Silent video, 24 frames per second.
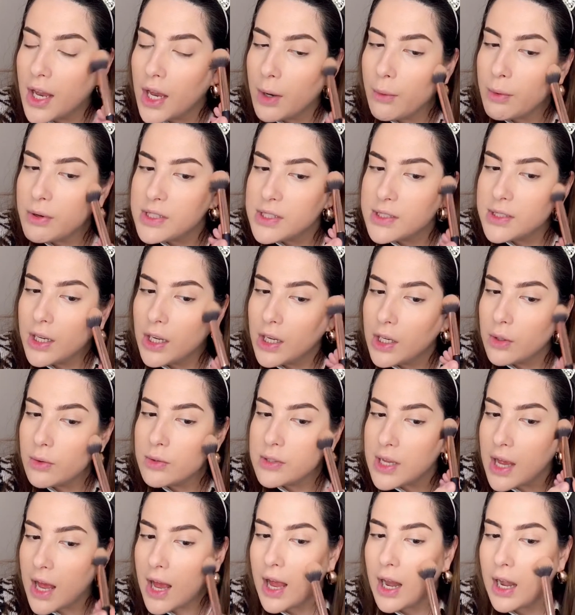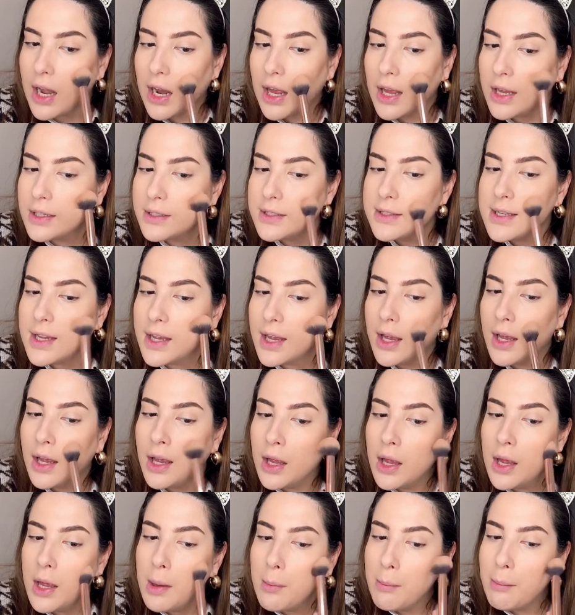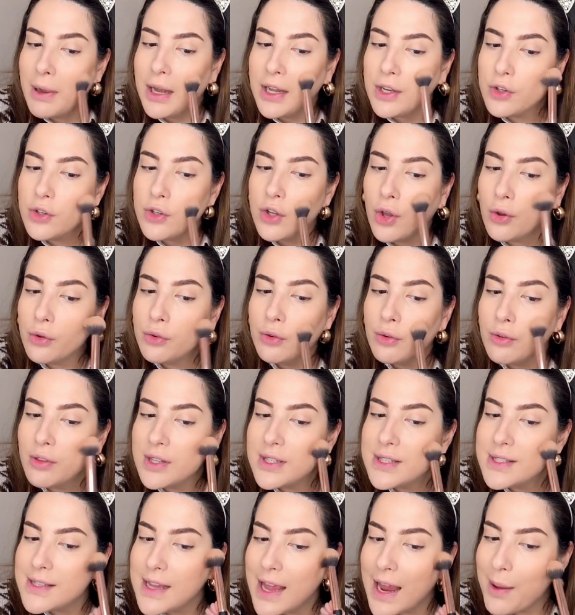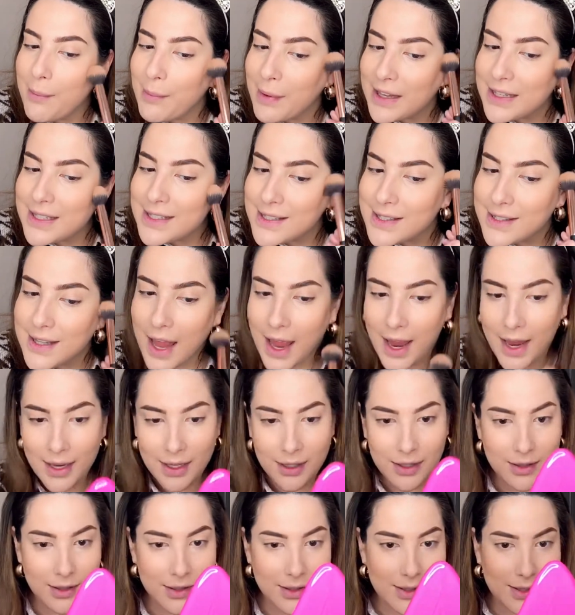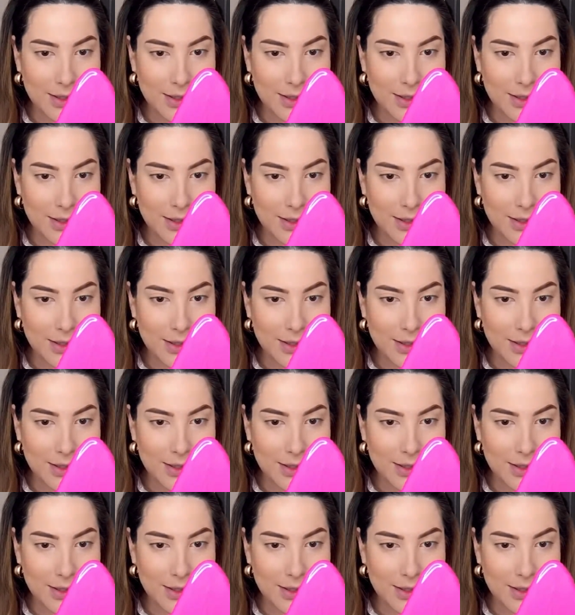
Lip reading: we still use highlighter, but not to the same extent